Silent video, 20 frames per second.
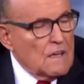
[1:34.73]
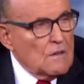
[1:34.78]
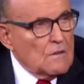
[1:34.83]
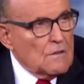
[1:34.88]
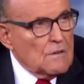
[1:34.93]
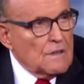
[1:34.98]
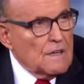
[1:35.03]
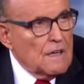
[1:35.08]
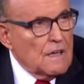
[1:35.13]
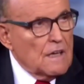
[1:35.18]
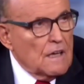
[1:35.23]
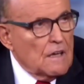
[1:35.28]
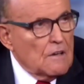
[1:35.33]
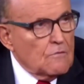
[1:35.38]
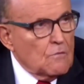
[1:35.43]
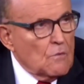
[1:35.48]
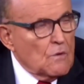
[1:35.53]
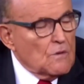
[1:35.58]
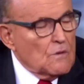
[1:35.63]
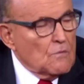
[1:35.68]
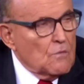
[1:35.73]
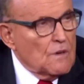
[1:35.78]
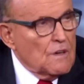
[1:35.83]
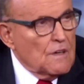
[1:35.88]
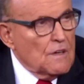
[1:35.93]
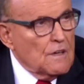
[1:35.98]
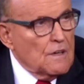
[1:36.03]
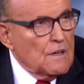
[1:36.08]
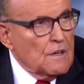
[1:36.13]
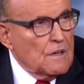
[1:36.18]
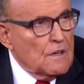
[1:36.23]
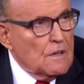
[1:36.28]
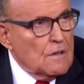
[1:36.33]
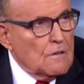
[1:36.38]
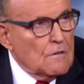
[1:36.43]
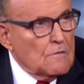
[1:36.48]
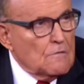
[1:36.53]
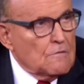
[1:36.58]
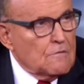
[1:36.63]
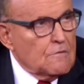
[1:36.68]
only have one way
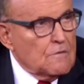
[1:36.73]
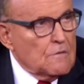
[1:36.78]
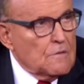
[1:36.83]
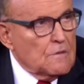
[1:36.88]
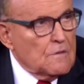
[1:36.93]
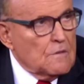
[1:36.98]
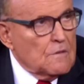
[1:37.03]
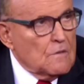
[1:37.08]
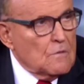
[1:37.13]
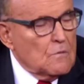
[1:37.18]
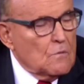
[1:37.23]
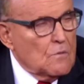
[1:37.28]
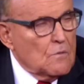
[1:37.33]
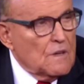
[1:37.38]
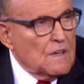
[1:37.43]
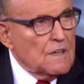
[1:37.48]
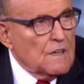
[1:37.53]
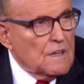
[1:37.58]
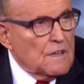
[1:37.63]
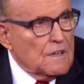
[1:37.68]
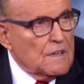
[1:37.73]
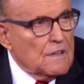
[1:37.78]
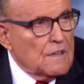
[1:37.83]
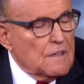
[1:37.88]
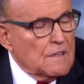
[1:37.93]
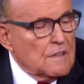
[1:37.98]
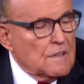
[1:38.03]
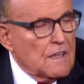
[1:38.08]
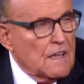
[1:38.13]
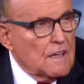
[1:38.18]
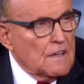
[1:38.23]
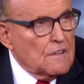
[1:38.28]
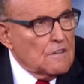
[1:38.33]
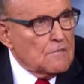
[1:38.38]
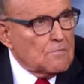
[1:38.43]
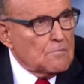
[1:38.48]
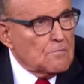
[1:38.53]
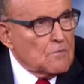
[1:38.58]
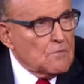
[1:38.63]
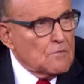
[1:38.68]
of winning it, and that
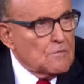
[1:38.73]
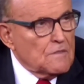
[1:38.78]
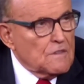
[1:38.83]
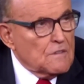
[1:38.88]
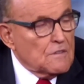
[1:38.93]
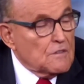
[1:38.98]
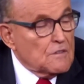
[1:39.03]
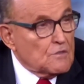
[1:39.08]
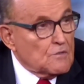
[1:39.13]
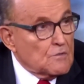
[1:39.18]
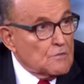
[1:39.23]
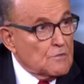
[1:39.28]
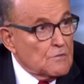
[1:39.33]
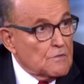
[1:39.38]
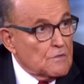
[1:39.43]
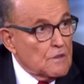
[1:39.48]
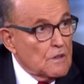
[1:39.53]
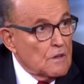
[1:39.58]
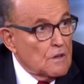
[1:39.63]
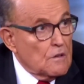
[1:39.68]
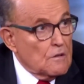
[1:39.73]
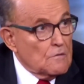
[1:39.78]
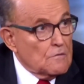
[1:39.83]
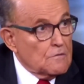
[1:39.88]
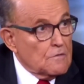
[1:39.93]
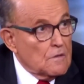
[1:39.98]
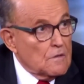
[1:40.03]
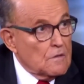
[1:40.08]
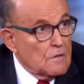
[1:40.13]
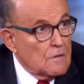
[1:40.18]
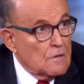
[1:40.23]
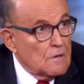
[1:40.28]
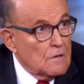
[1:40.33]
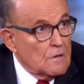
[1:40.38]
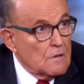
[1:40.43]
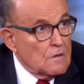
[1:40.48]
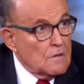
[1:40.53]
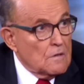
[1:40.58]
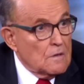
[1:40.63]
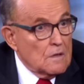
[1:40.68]
is proving the truth of
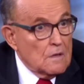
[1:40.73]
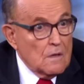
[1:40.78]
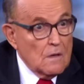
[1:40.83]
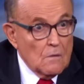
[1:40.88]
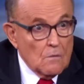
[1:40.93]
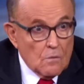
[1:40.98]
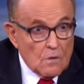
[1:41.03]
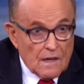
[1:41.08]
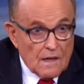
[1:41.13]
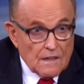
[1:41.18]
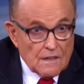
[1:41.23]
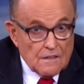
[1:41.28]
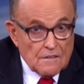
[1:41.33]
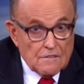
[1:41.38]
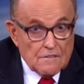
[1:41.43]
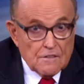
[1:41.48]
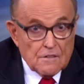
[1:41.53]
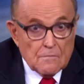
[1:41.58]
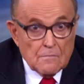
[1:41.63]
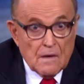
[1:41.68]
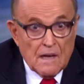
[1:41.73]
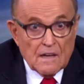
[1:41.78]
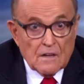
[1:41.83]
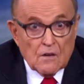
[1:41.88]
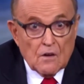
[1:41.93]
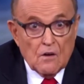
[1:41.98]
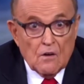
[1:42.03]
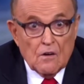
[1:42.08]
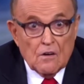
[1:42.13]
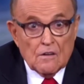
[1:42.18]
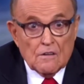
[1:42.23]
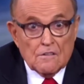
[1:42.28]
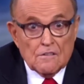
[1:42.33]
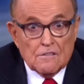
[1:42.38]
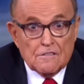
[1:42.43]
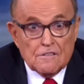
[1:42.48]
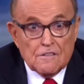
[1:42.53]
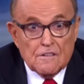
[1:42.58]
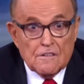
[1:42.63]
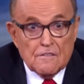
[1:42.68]
what I consider my
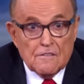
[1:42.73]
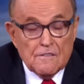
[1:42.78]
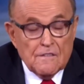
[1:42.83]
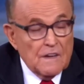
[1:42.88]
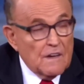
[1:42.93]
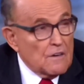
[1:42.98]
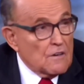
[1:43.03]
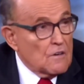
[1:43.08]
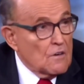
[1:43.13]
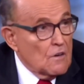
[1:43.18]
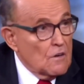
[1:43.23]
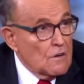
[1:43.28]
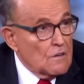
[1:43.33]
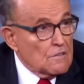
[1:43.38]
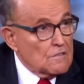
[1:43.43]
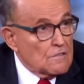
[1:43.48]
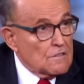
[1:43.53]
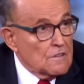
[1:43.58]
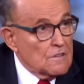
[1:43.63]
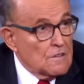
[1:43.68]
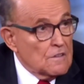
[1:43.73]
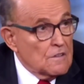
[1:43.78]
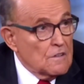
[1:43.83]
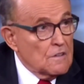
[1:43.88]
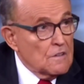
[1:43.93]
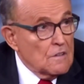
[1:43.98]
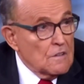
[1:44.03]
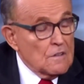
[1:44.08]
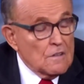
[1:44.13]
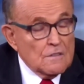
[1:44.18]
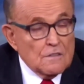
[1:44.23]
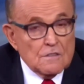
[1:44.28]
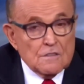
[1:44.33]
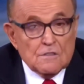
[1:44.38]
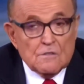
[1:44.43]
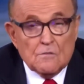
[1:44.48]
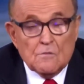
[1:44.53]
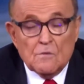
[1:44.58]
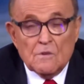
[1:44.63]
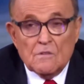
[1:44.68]
cause, their cause.
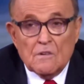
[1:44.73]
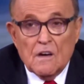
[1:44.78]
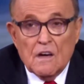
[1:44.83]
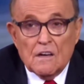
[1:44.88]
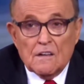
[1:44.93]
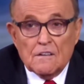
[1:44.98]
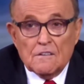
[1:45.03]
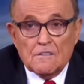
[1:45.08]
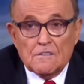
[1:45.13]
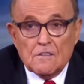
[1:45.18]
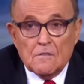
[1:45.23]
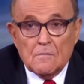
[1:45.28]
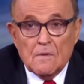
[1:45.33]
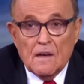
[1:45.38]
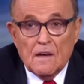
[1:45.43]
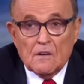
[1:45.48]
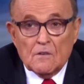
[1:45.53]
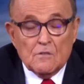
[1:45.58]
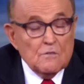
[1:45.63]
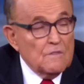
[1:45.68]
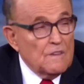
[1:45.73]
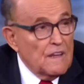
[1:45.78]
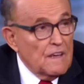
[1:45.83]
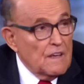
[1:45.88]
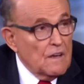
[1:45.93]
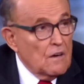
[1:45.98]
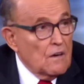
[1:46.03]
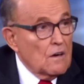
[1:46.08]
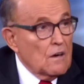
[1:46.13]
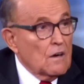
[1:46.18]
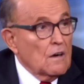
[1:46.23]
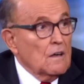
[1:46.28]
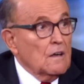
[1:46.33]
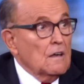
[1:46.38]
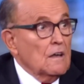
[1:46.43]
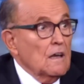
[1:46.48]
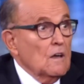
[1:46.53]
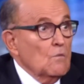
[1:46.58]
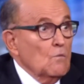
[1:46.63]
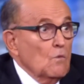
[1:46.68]
Until we're honest about who they are
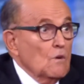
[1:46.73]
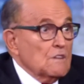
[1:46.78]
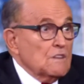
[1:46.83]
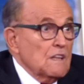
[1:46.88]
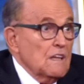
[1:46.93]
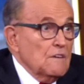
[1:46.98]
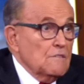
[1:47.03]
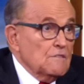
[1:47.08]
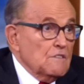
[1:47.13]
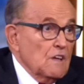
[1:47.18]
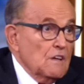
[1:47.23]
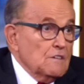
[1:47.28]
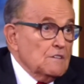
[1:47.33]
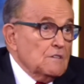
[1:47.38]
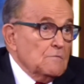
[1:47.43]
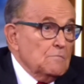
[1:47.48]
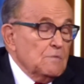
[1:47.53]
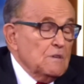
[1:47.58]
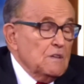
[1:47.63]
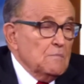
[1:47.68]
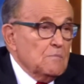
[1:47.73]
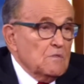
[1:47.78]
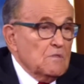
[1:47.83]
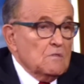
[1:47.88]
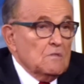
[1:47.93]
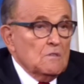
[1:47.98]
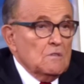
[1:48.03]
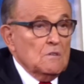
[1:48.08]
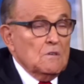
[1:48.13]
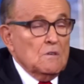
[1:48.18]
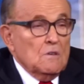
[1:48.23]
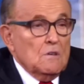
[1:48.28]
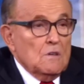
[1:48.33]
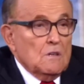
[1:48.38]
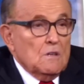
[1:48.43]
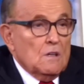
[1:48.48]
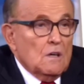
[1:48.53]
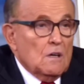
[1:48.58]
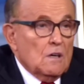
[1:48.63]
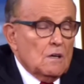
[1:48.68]
and what they've done to people,
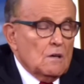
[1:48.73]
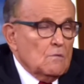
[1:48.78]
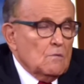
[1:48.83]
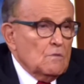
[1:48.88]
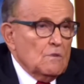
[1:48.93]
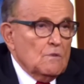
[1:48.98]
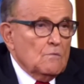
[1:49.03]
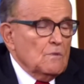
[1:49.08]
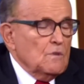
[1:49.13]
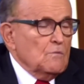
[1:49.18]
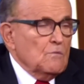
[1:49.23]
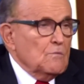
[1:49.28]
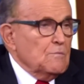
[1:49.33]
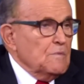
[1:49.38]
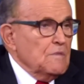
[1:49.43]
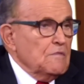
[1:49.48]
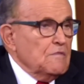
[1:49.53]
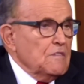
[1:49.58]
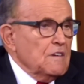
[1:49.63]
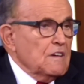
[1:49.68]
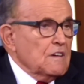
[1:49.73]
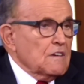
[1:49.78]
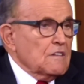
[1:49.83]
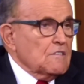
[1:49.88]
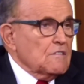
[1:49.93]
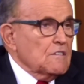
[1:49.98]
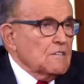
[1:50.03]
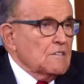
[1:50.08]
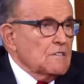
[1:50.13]
we won't be fixed.